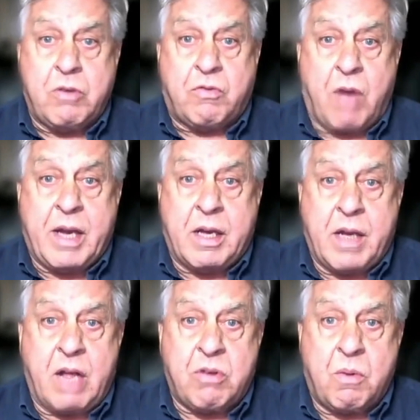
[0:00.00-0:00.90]
strike
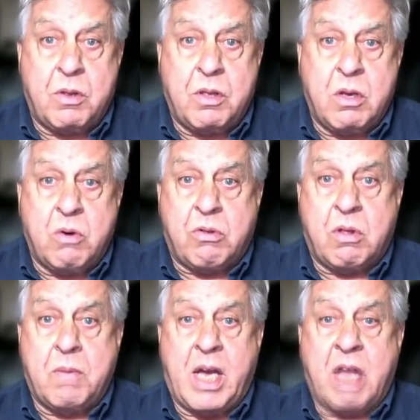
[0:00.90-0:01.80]
against someone that uses
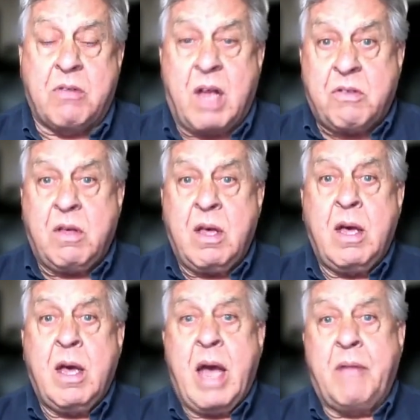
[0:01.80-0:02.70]
them against us.
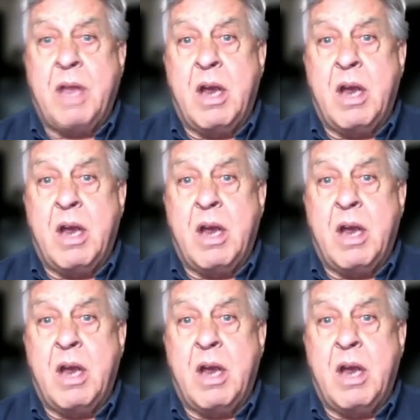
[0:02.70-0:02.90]
And the